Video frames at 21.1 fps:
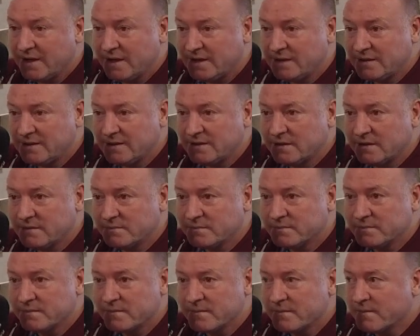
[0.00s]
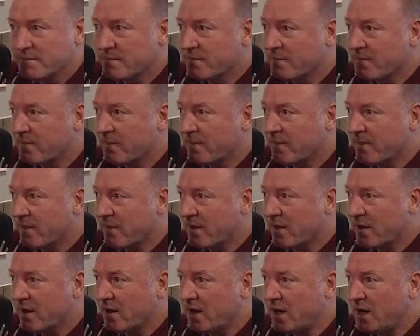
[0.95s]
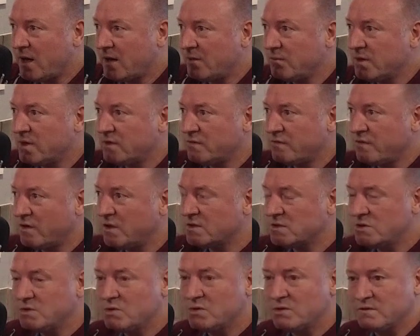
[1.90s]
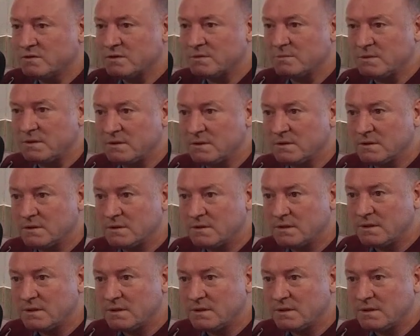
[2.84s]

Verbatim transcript: Was it a comfortable conversation? Uh, well, far too comfortable.